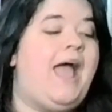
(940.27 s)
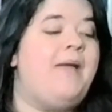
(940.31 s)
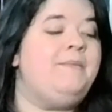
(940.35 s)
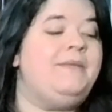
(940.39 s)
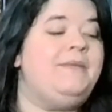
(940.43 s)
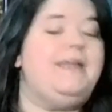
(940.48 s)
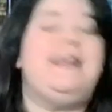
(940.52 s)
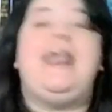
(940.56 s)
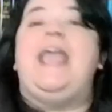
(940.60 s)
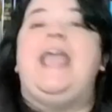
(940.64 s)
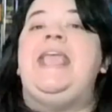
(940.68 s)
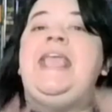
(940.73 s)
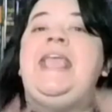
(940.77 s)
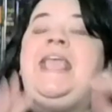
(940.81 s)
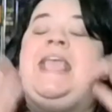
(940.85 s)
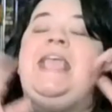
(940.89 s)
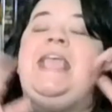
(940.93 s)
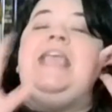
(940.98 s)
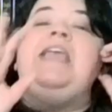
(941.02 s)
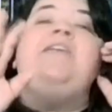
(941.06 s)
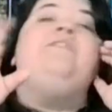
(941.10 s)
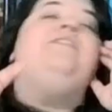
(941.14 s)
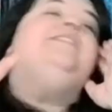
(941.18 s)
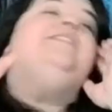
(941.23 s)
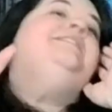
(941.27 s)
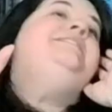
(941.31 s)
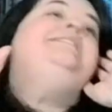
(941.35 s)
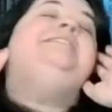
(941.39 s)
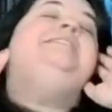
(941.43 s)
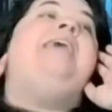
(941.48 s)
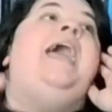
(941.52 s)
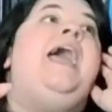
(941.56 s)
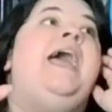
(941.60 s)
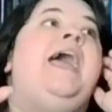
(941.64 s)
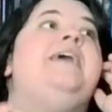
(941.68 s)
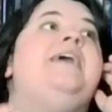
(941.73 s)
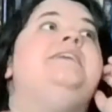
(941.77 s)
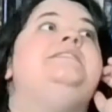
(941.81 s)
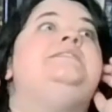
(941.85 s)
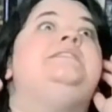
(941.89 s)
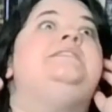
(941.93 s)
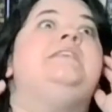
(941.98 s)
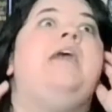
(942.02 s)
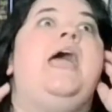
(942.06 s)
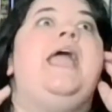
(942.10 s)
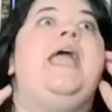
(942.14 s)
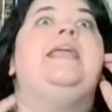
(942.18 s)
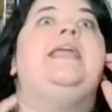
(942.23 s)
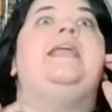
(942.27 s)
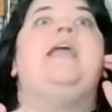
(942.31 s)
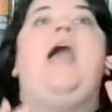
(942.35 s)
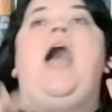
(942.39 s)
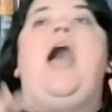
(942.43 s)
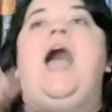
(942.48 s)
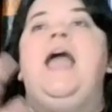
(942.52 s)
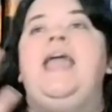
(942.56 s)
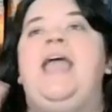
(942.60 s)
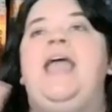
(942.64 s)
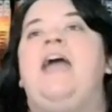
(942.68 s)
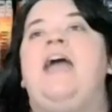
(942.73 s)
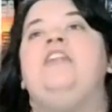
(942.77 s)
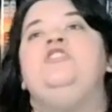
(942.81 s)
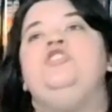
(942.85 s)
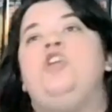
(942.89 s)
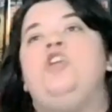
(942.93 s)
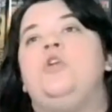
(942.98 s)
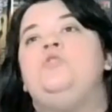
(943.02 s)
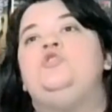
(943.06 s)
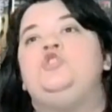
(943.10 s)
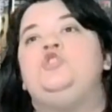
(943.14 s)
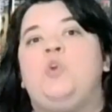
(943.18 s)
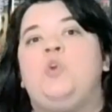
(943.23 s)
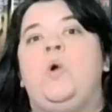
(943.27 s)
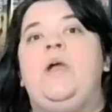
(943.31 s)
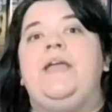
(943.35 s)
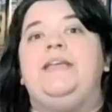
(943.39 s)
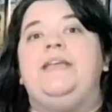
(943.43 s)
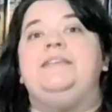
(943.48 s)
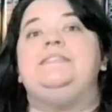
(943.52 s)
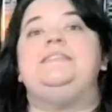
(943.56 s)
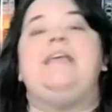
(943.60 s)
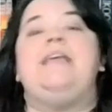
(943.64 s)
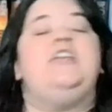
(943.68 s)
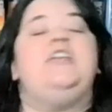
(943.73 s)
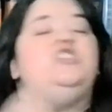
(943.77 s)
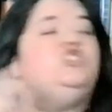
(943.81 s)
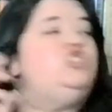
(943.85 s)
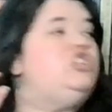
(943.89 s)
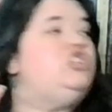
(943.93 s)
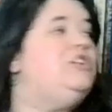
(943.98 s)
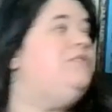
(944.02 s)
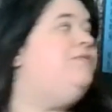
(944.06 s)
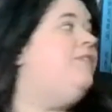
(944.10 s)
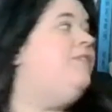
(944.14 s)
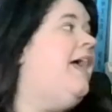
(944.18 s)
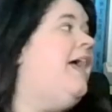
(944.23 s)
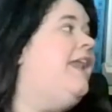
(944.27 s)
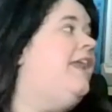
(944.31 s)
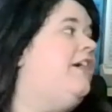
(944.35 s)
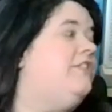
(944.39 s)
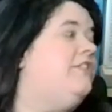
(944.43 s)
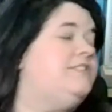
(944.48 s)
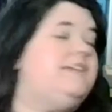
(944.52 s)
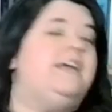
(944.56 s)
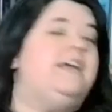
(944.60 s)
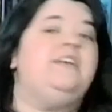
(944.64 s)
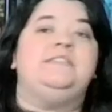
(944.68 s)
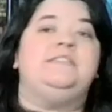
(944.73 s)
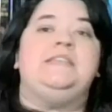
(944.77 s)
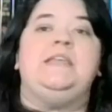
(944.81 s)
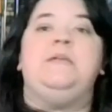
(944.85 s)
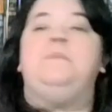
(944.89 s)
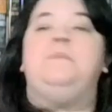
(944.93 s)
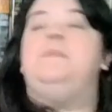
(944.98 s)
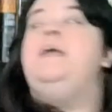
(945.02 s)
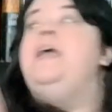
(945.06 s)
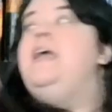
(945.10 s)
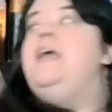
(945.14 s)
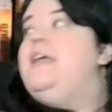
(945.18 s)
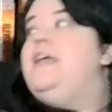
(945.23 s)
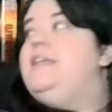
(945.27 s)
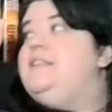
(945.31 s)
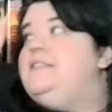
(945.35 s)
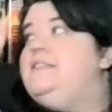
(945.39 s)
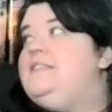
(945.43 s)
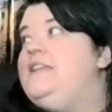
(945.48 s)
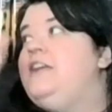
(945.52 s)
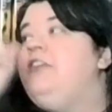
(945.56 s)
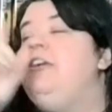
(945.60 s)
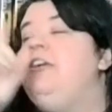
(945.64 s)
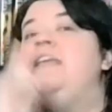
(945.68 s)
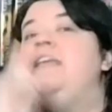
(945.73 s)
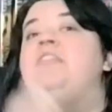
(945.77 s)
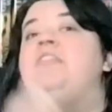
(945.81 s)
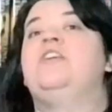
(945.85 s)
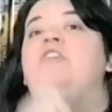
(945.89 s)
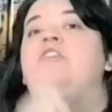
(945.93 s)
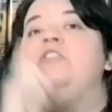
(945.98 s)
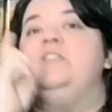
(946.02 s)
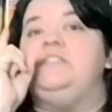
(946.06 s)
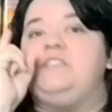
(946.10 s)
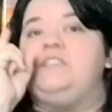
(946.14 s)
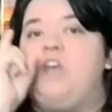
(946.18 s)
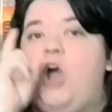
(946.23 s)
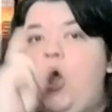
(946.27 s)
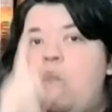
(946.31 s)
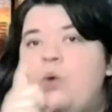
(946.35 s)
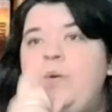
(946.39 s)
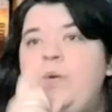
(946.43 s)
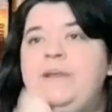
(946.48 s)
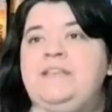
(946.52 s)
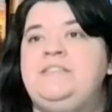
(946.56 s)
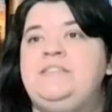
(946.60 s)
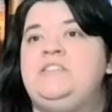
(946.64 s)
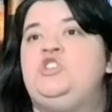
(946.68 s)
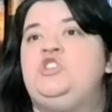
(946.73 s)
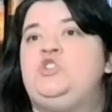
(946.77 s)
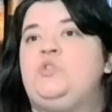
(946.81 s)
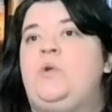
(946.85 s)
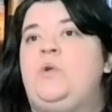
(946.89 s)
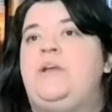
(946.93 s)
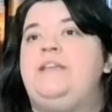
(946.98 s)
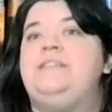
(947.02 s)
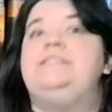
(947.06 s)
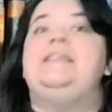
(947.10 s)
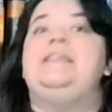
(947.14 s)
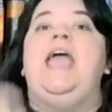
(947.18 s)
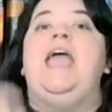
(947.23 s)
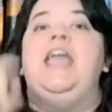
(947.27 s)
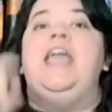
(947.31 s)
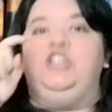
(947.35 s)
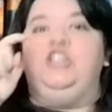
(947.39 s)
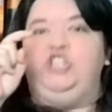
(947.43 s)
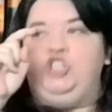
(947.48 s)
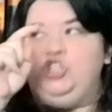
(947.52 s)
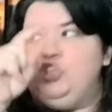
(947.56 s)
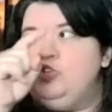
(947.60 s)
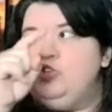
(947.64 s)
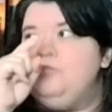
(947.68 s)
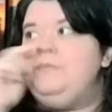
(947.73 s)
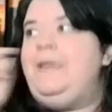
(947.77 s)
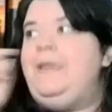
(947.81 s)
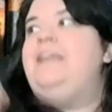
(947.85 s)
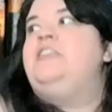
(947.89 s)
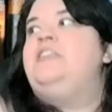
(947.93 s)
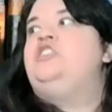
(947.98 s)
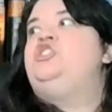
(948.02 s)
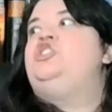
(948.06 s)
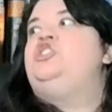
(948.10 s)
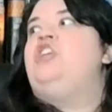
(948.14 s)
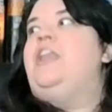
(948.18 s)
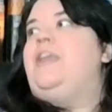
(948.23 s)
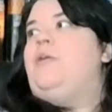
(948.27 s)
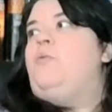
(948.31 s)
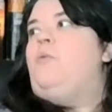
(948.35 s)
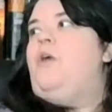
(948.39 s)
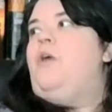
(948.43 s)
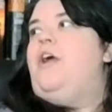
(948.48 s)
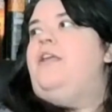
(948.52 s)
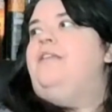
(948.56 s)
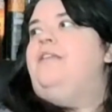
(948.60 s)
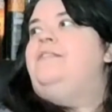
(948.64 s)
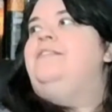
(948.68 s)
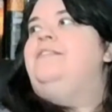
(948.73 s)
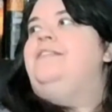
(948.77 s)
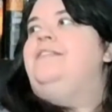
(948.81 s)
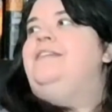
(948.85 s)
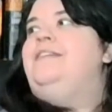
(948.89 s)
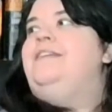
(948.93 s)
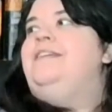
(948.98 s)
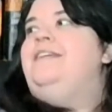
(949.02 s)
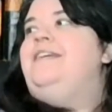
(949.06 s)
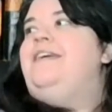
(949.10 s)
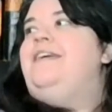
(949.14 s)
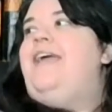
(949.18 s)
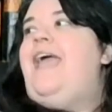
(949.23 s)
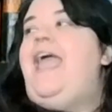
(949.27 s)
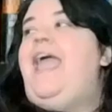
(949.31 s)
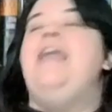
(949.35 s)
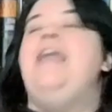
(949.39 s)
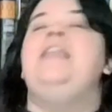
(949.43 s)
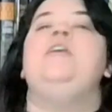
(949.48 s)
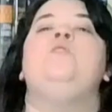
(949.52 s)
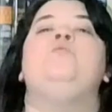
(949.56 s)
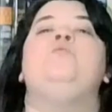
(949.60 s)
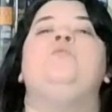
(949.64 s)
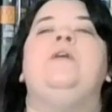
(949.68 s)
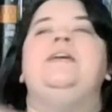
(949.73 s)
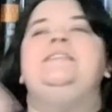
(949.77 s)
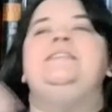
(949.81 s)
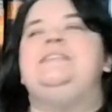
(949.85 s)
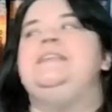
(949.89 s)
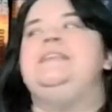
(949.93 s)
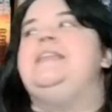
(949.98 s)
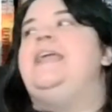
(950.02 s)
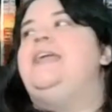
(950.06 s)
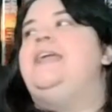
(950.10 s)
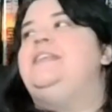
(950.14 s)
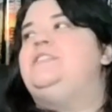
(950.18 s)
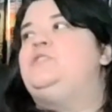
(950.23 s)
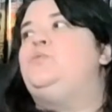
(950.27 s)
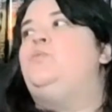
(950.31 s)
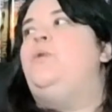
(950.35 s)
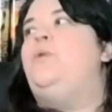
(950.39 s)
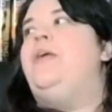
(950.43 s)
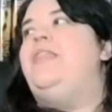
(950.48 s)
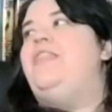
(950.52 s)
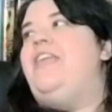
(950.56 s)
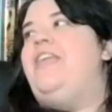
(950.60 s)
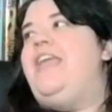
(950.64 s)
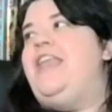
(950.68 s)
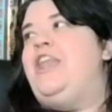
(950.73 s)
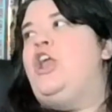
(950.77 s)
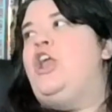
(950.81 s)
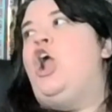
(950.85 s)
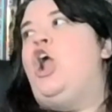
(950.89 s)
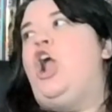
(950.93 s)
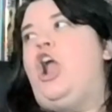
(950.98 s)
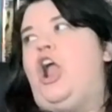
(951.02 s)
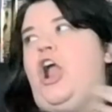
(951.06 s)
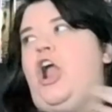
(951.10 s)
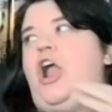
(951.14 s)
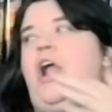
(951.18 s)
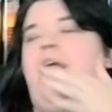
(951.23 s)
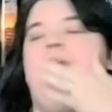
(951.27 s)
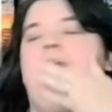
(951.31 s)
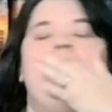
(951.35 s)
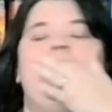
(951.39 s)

he even says, like, I had no choice. And she flat out tells him, Derek, there is always a choice, and you made a shitty one. And it resonates within her.